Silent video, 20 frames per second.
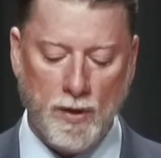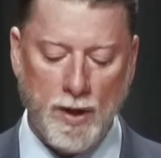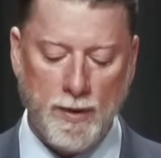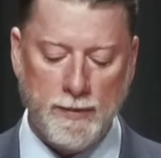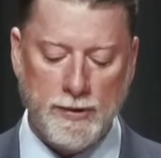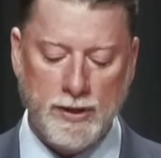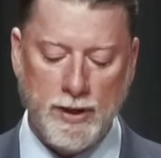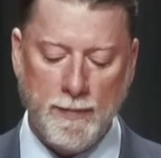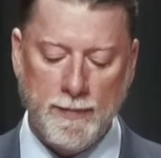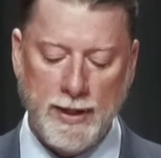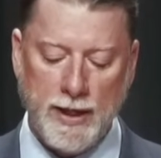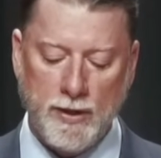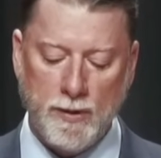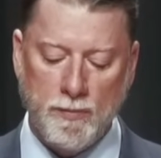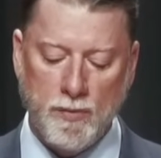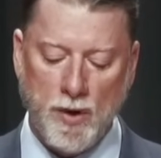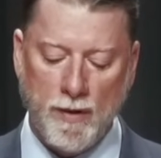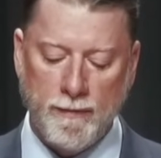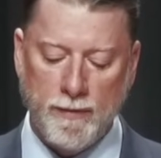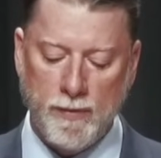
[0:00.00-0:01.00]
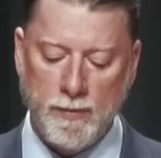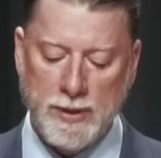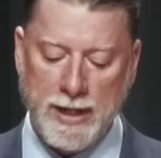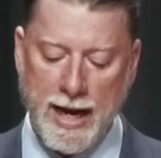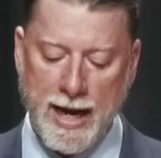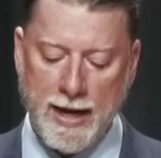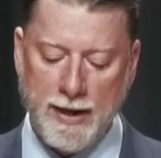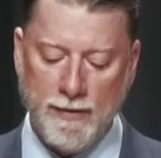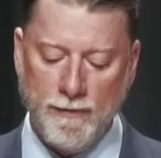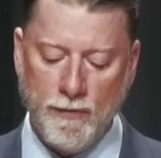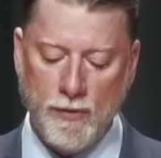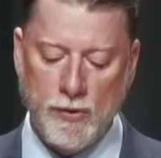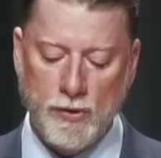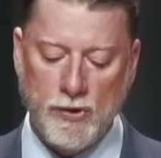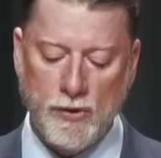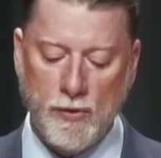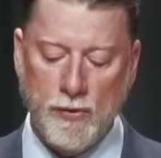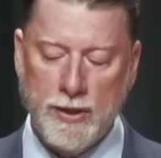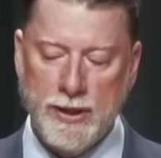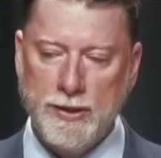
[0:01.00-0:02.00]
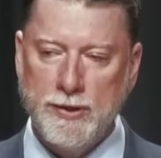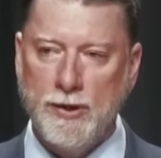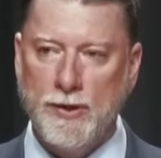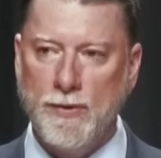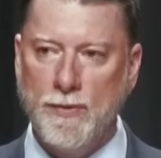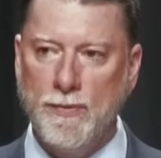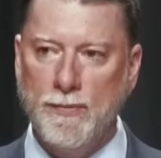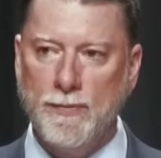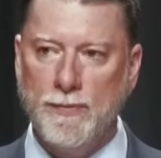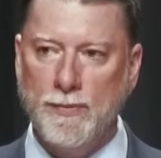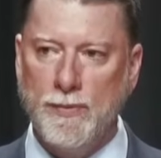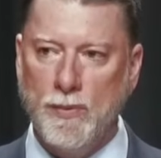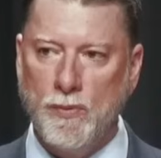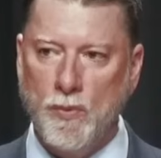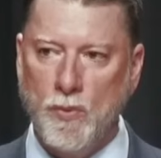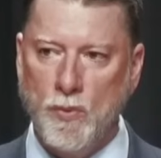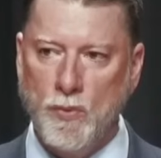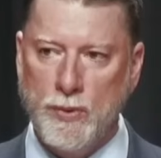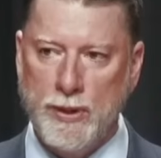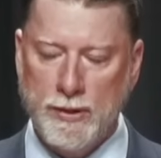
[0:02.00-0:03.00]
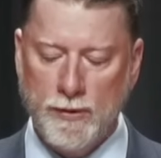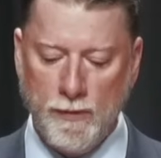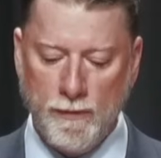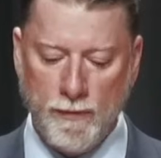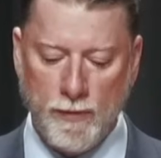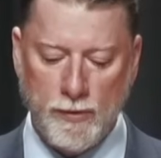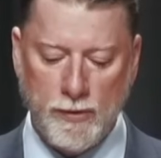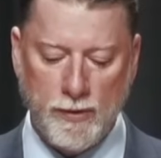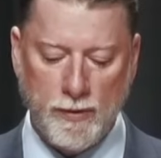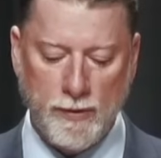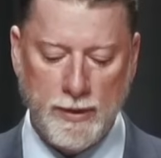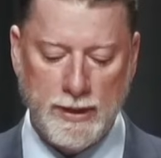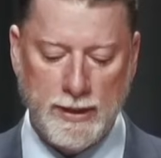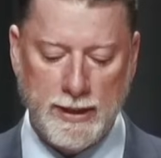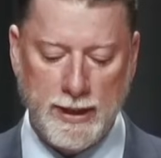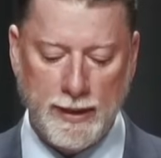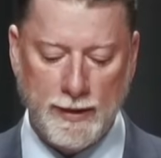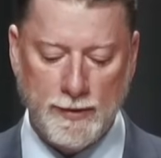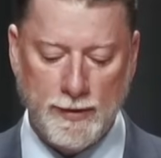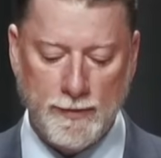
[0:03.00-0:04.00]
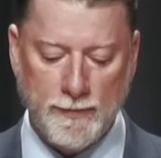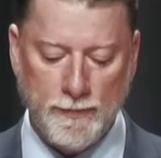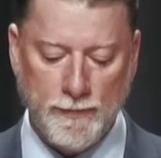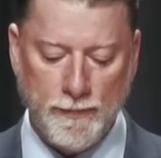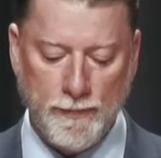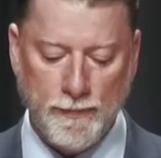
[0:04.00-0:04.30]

Let's come down to Proverbs 8 and verse 32, and we'll read through verse 36.